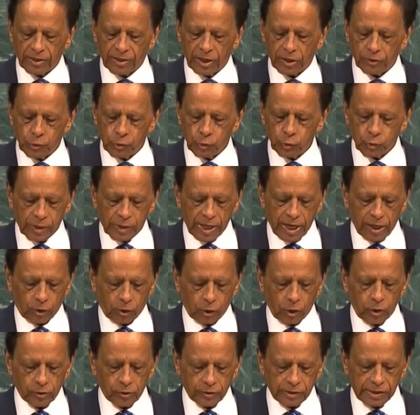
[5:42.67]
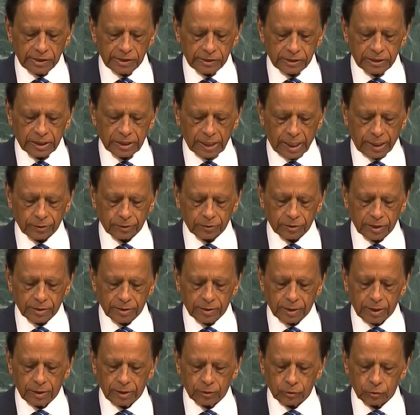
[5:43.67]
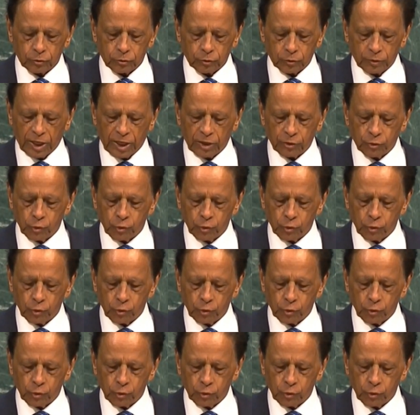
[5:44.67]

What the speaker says: by the UK Colonial Secretary